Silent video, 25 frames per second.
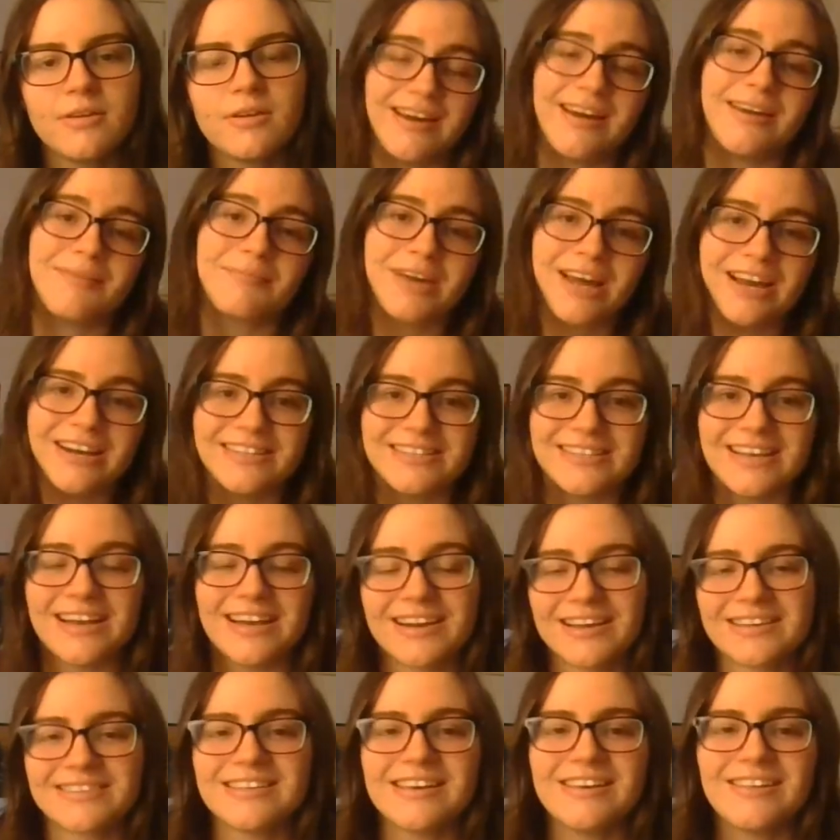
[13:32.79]
I'm kind of sad
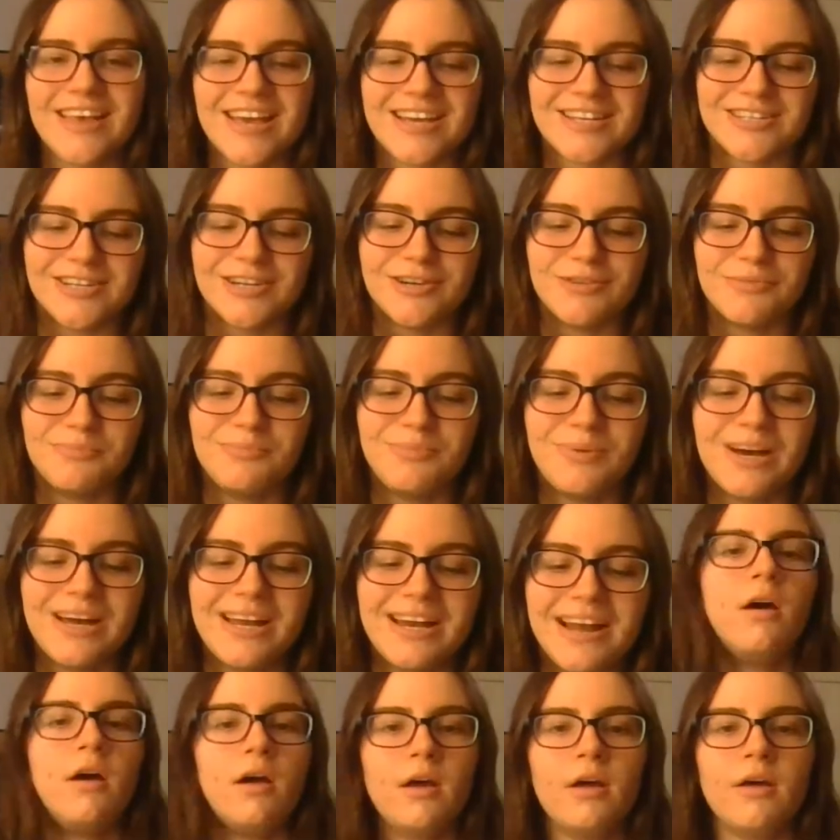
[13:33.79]
because I liked her,
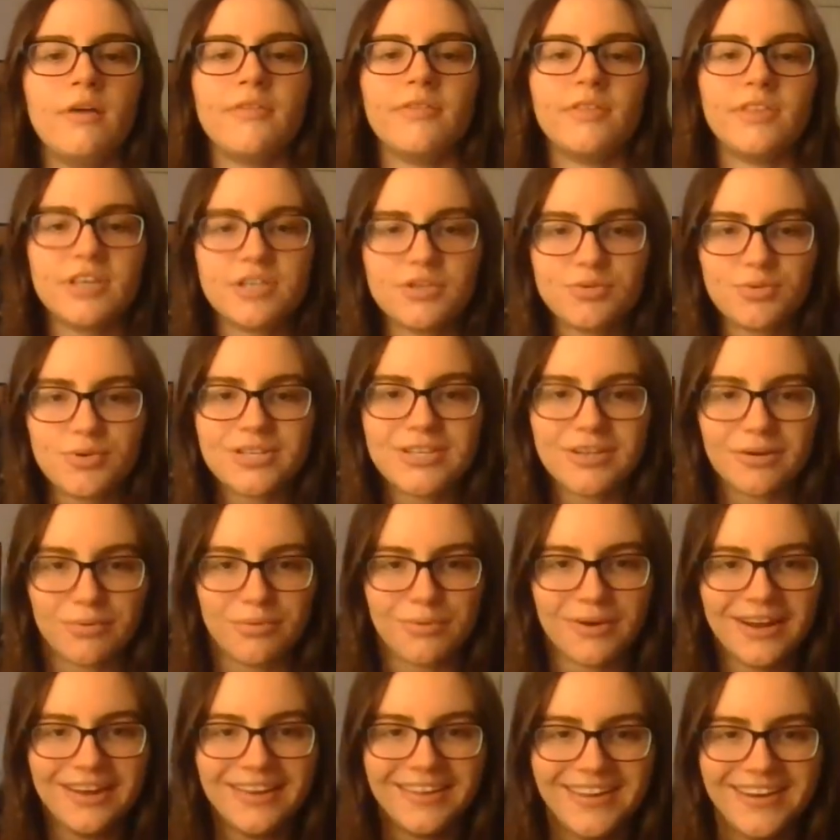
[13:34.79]
but this was a
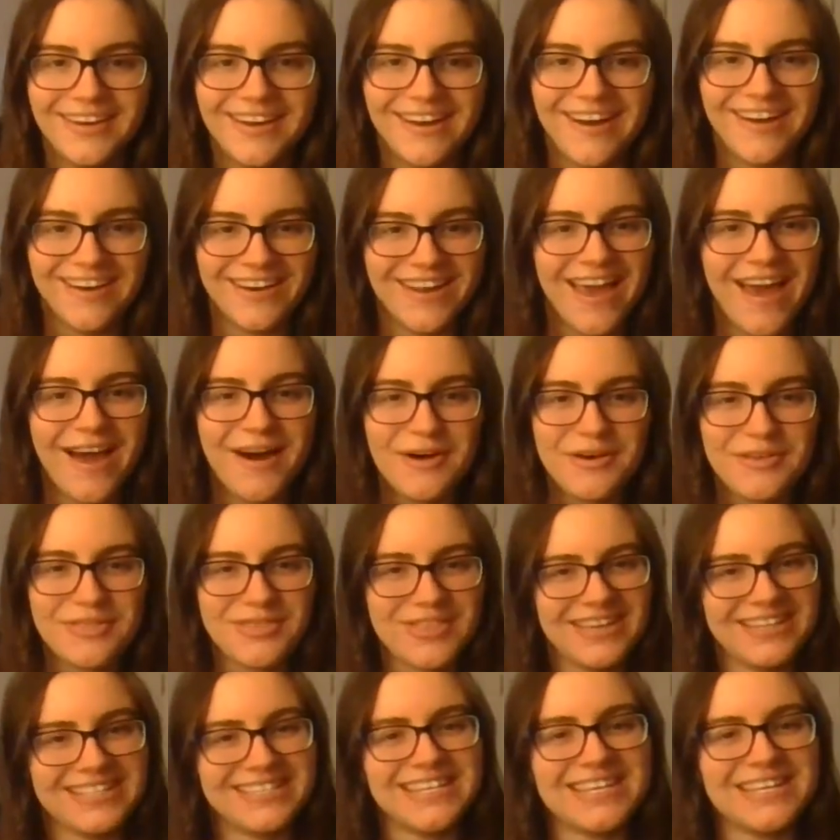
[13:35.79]
really
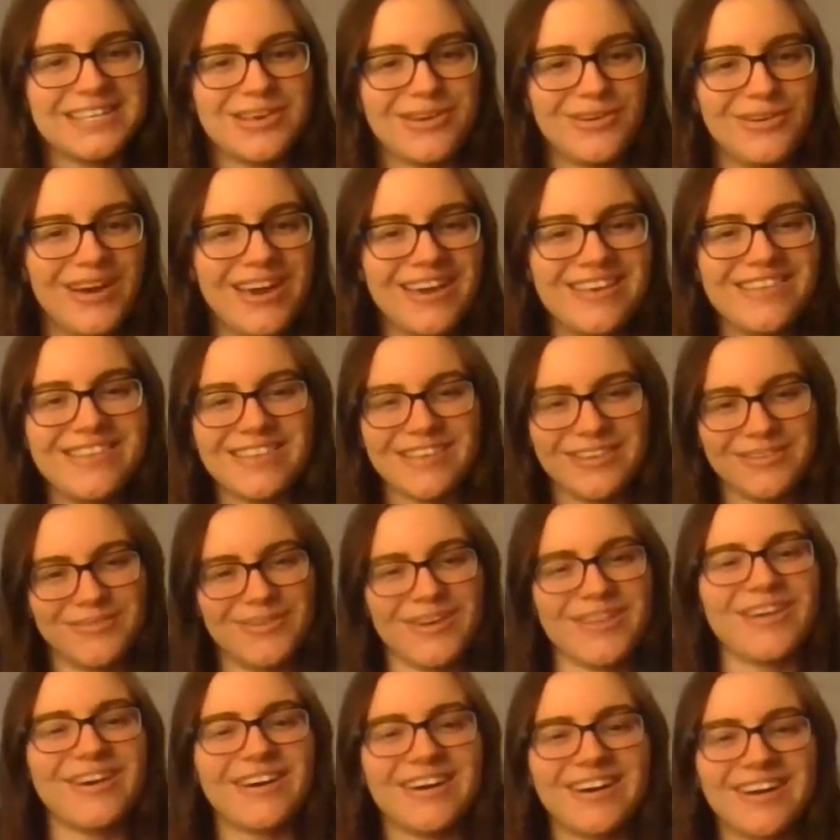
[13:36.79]
unhealthy situation
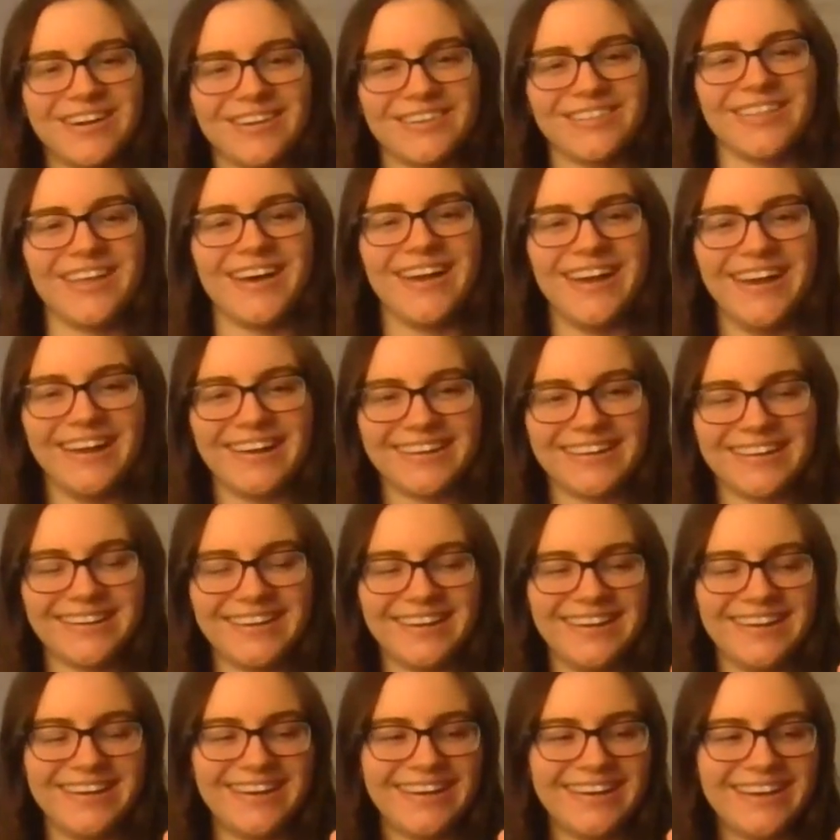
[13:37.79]
with her, like,
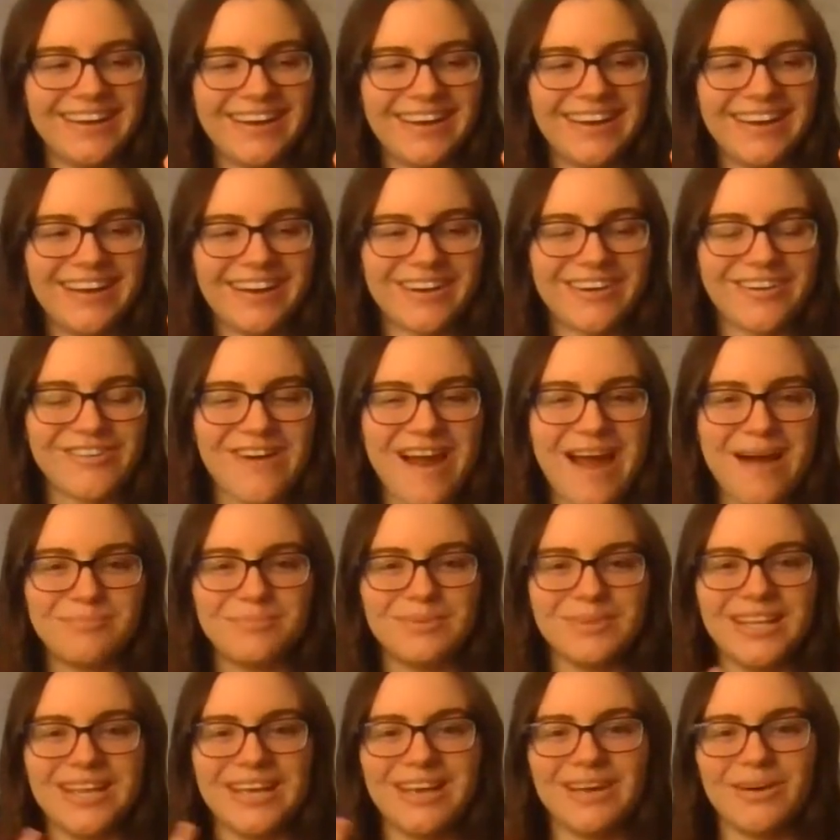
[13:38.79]

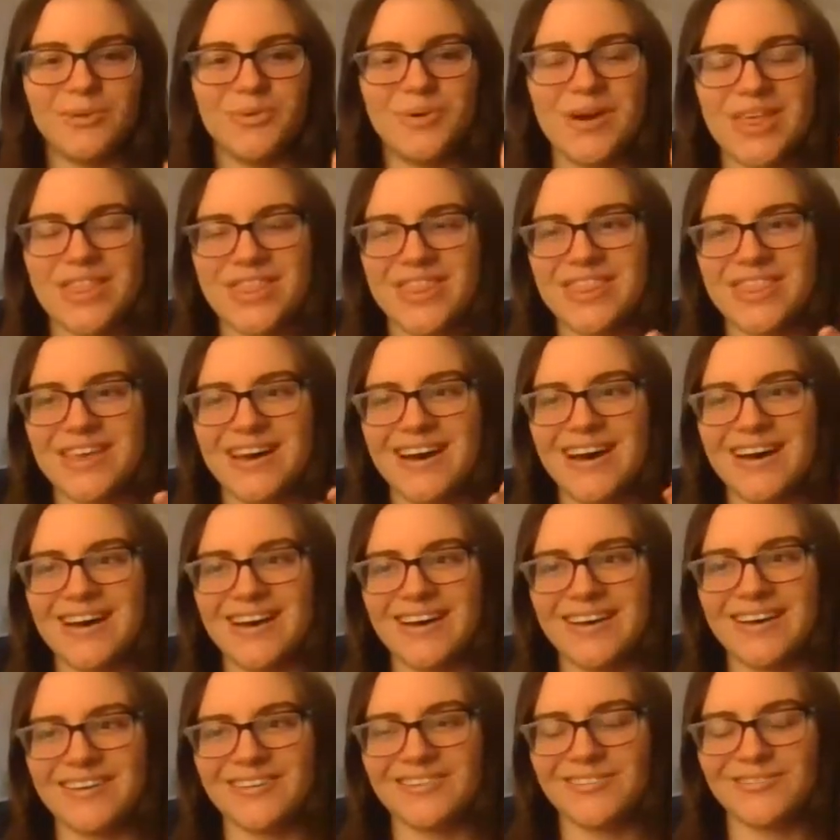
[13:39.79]
grappling with
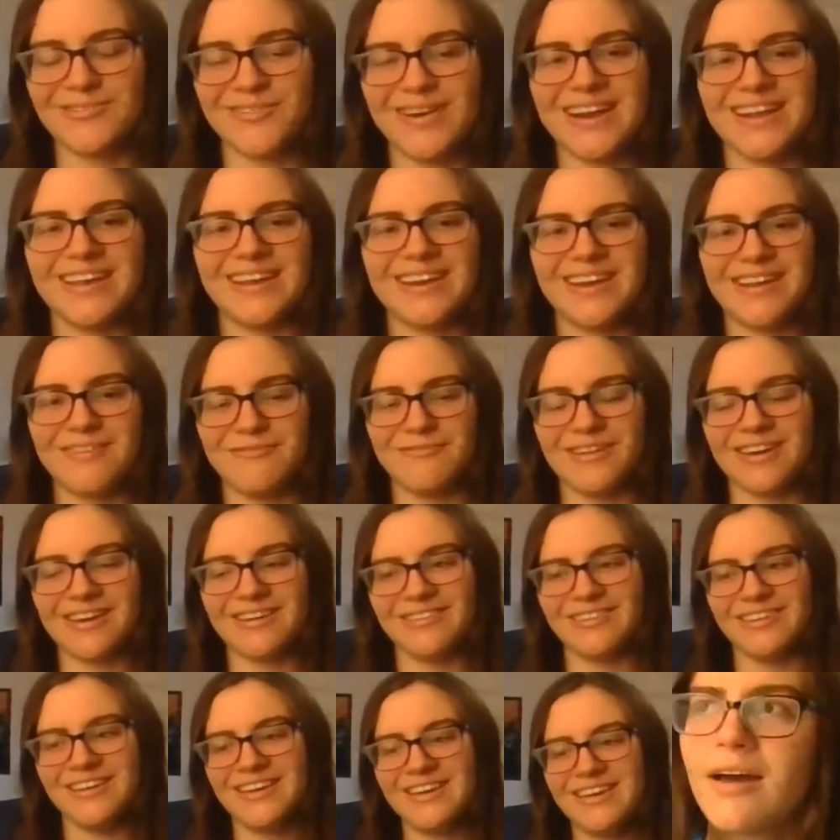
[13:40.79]
Radiant and
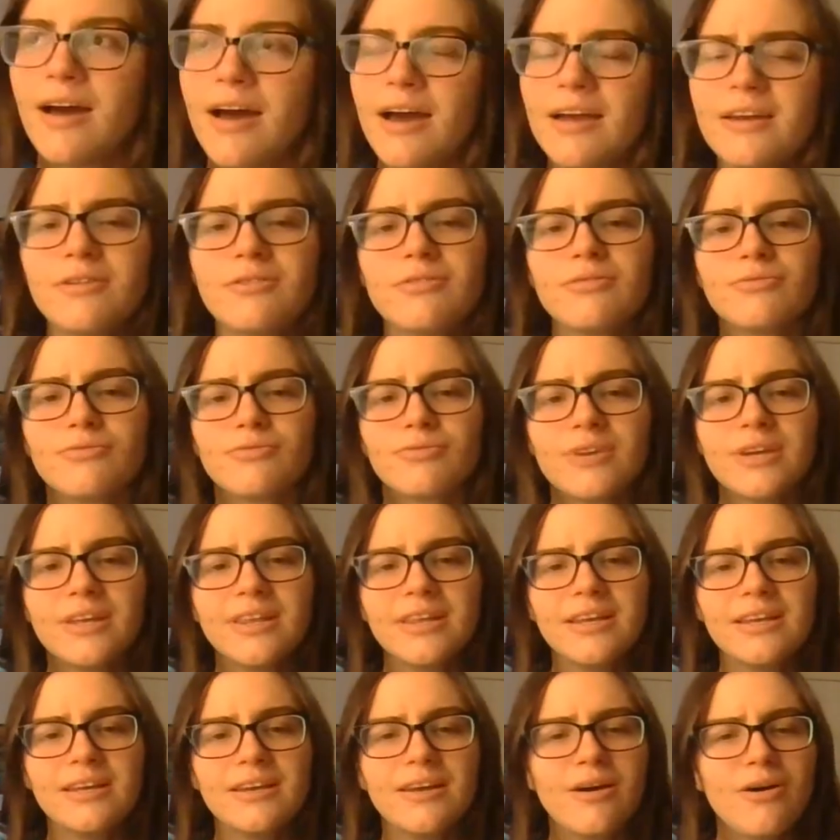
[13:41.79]
Vale. I don't
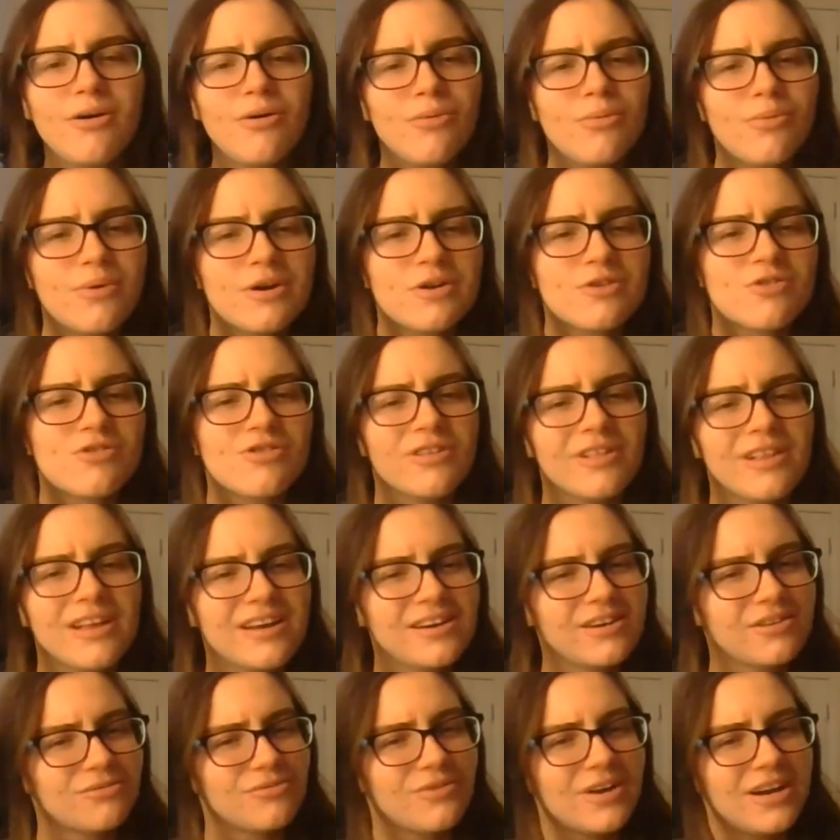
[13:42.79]
really know where
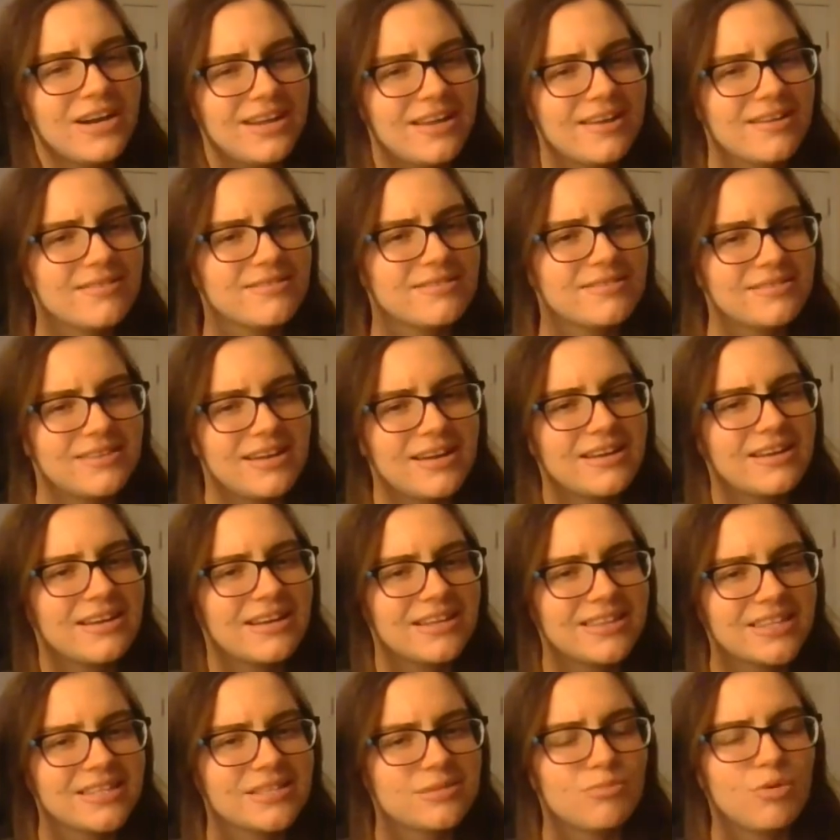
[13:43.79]
Shallan and Radiant stand
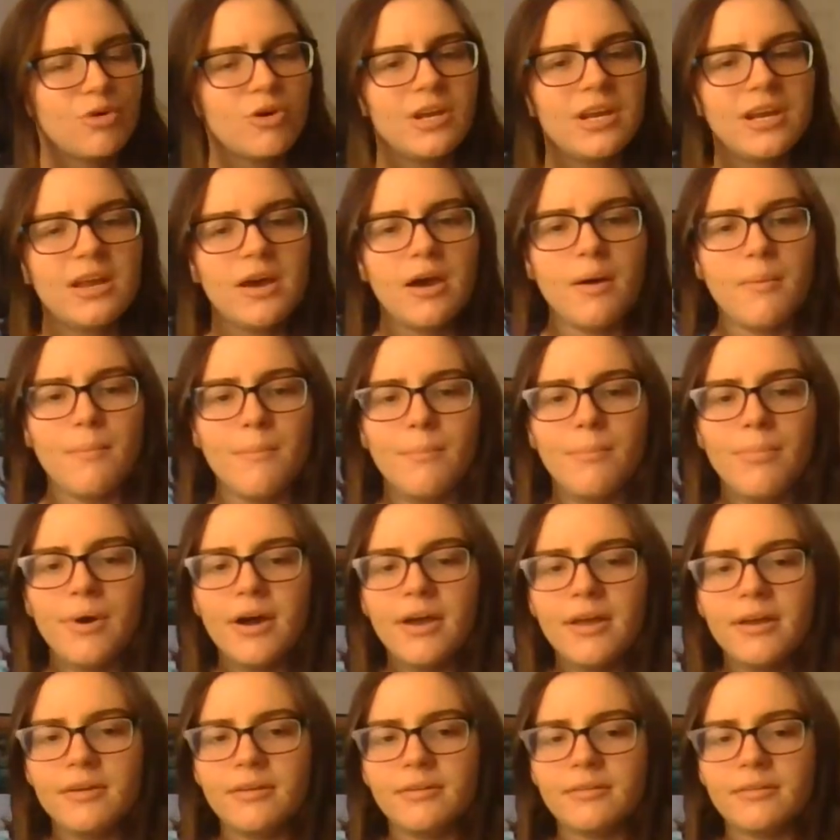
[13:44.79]
at this point, but